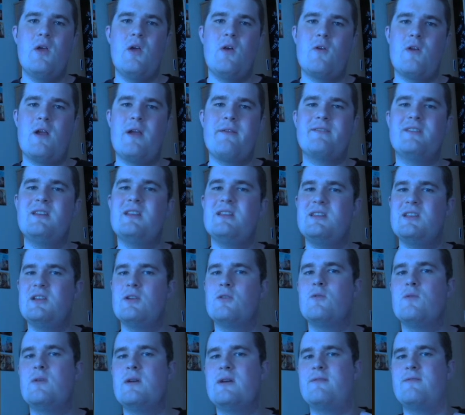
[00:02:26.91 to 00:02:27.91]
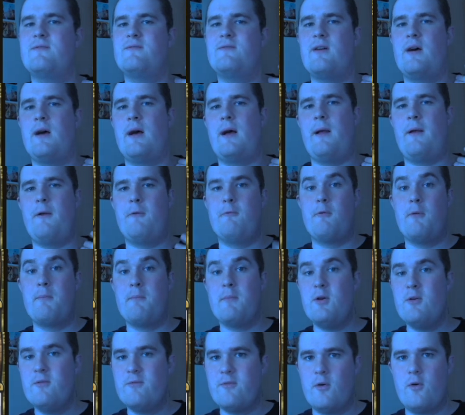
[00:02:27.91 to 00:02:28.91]
or having to deal with
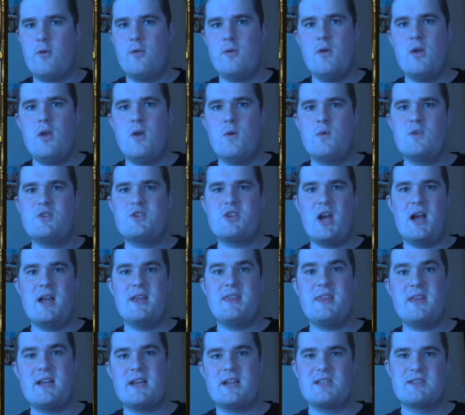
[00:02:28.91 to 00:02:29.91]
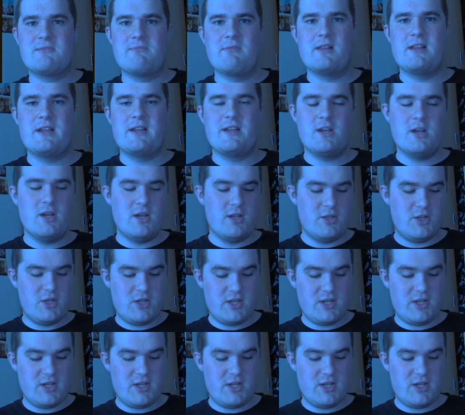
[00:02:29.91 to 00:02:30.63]
removal, which I think is really good.